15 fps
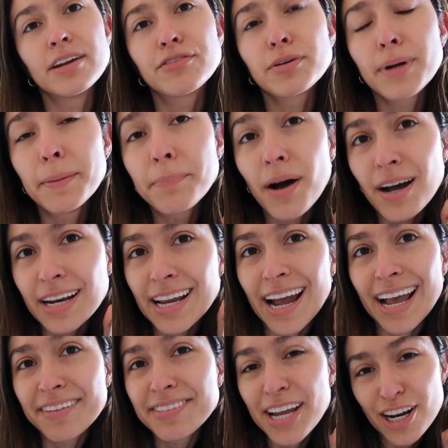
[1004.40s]
then for my body,
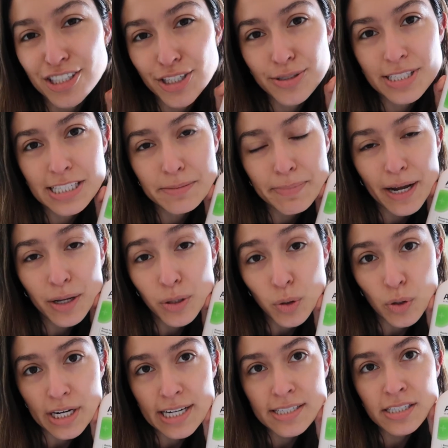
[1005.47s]
I have keratosis
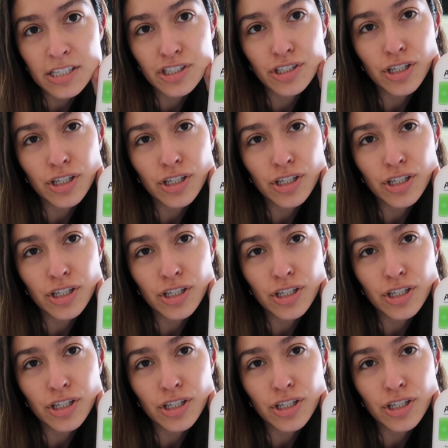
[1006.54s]
pyloris.